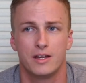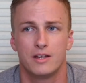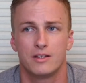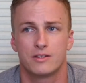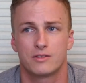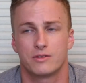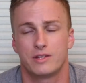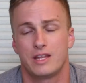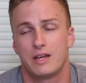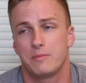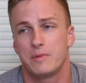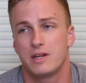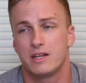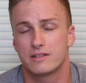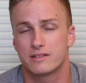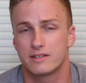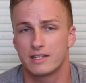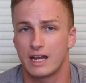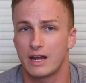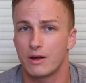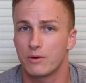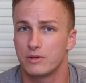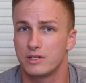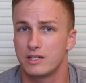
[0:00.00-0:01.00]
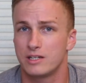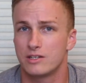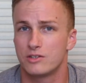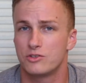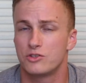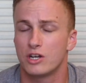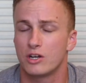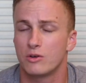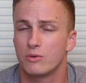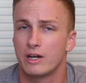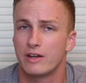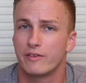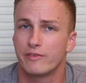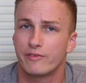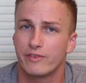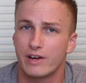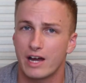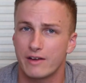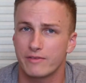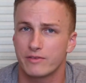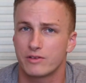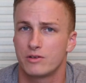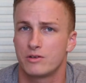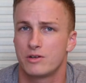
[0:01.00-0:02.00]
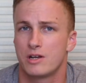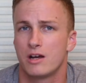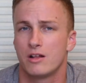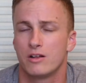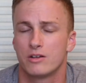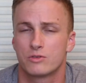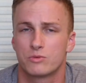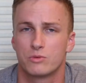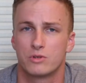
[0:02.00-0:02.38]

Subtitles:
So that means that I would need to generate $500